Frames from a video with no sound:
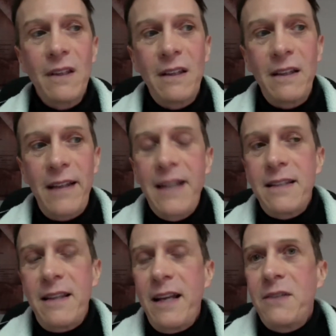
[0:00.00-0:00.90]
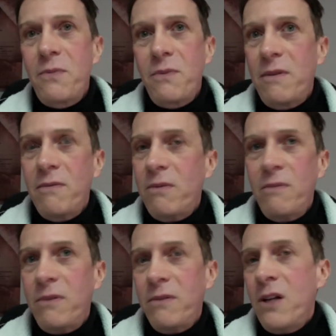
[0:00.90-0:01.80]
that's
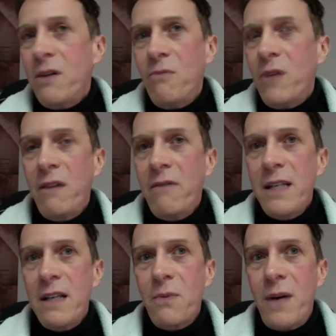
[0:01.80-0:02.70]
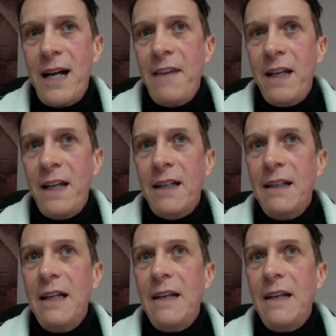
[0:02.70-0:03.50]
one of the reasons why I think